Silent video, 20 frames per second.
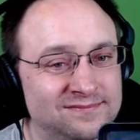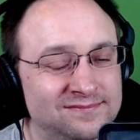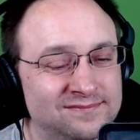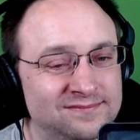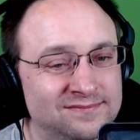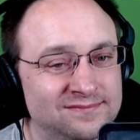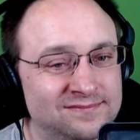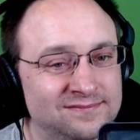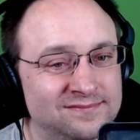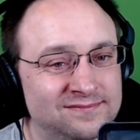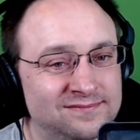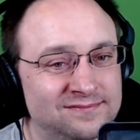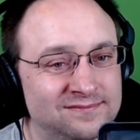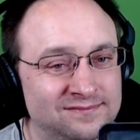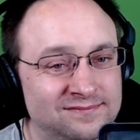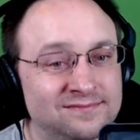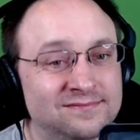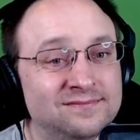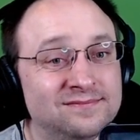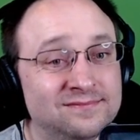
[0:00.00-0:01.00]

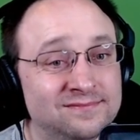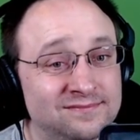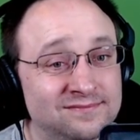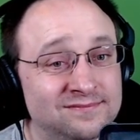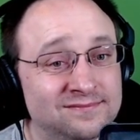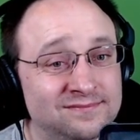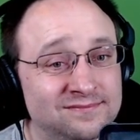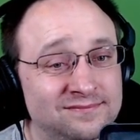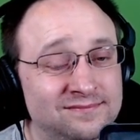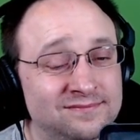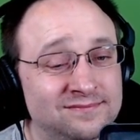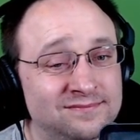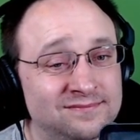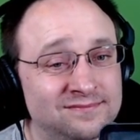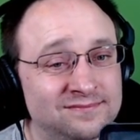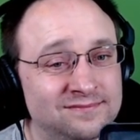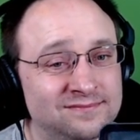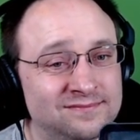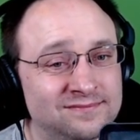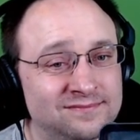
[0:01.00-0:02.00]

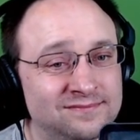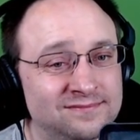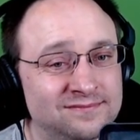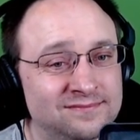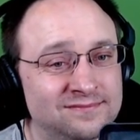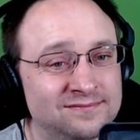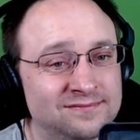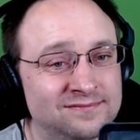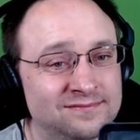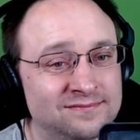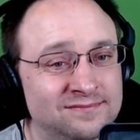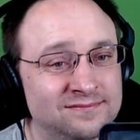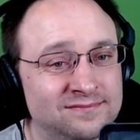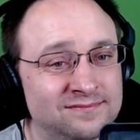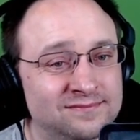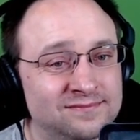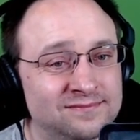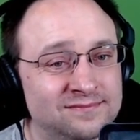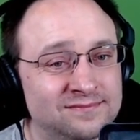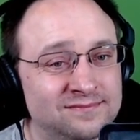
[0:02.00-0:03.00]

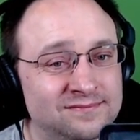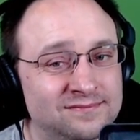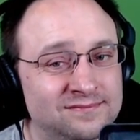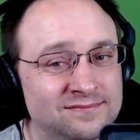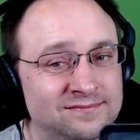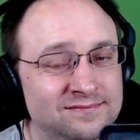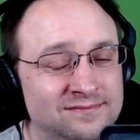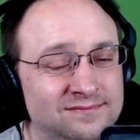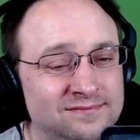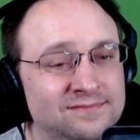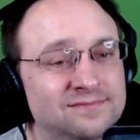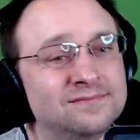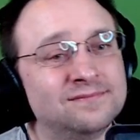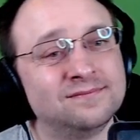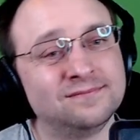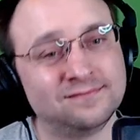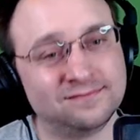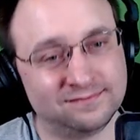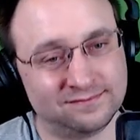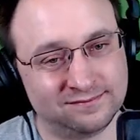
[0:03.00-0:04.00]

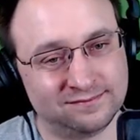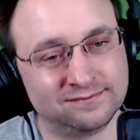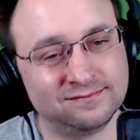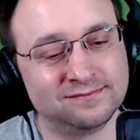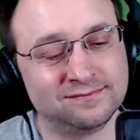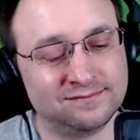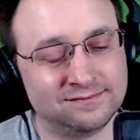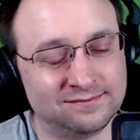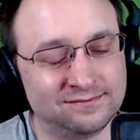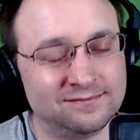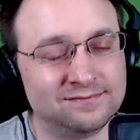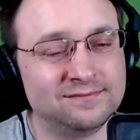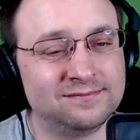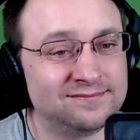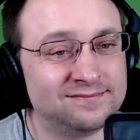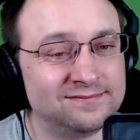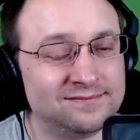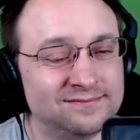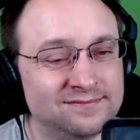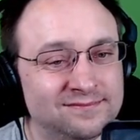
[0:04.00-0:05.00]

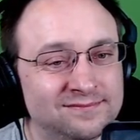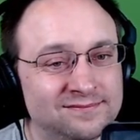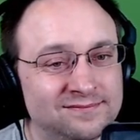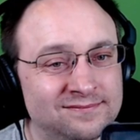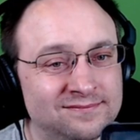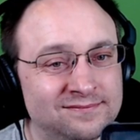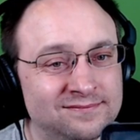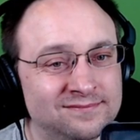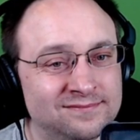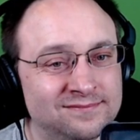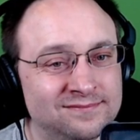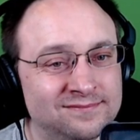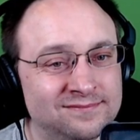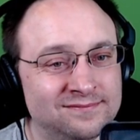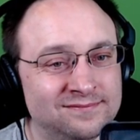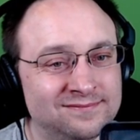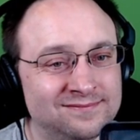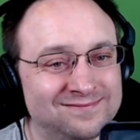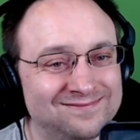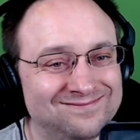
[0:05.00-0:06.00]

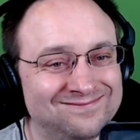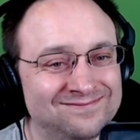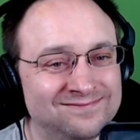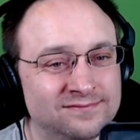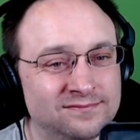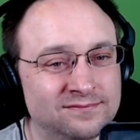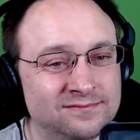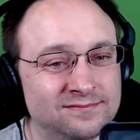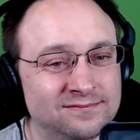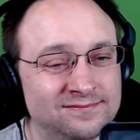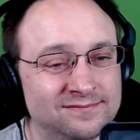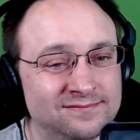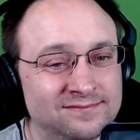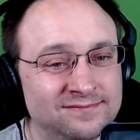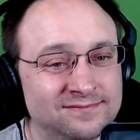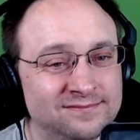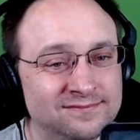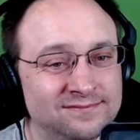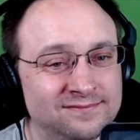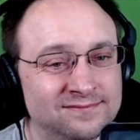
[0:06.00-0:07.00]

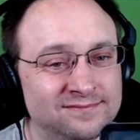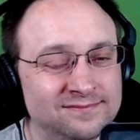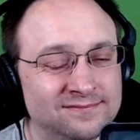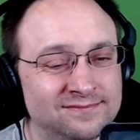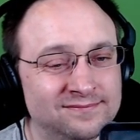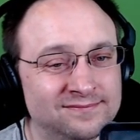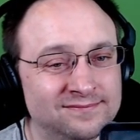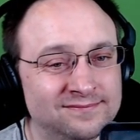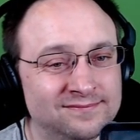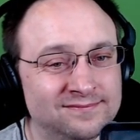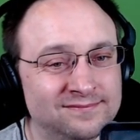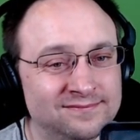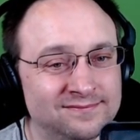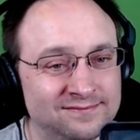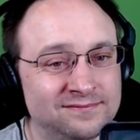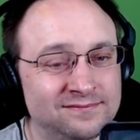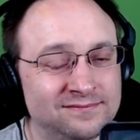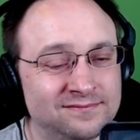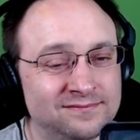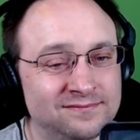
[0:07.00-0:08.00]
This person isn't speaking.